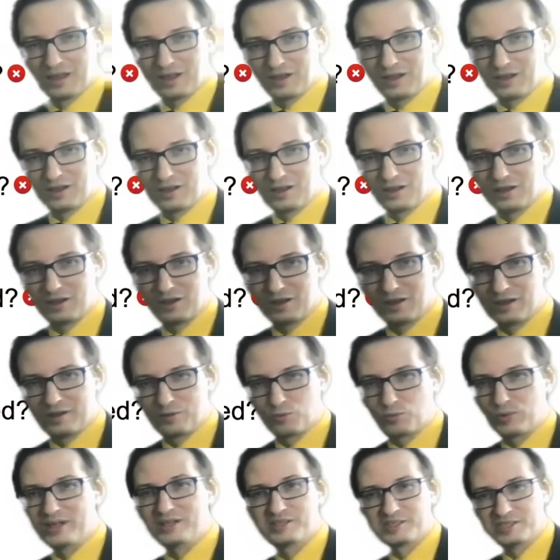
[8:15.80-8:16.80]

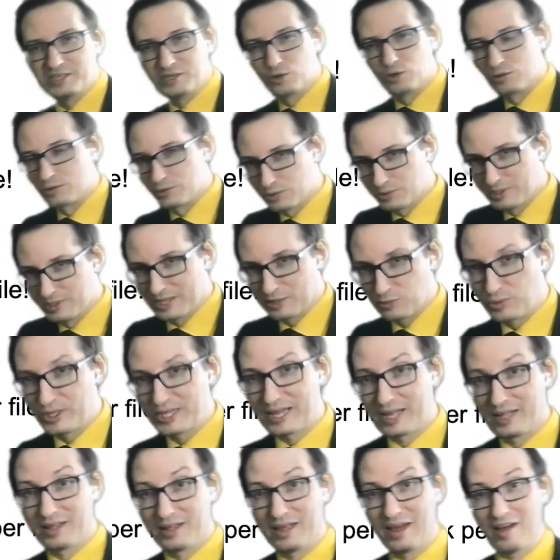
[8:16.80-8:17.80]
We'll see also that we
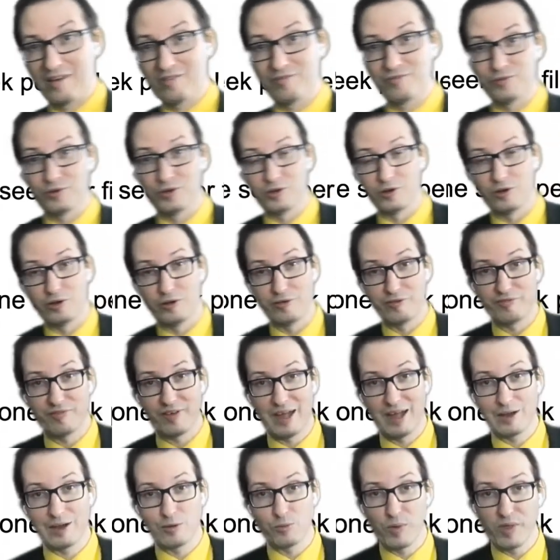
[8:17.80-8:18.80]
can have a
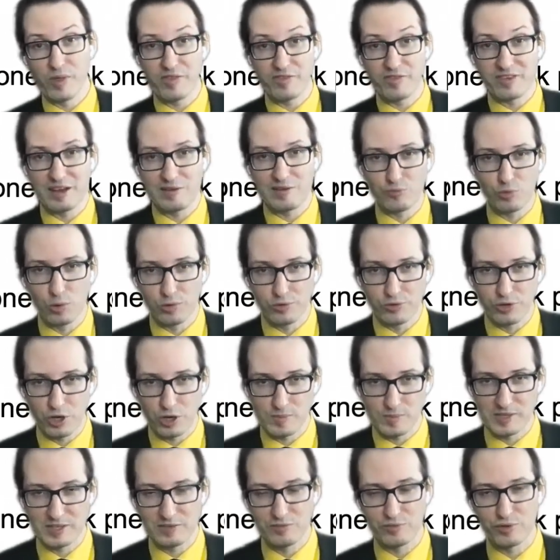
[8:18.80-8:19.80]
file with several
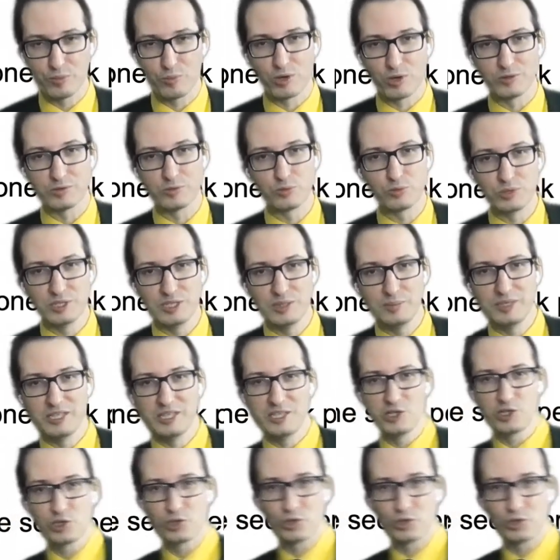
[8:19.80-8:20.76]
terms if we want to diminish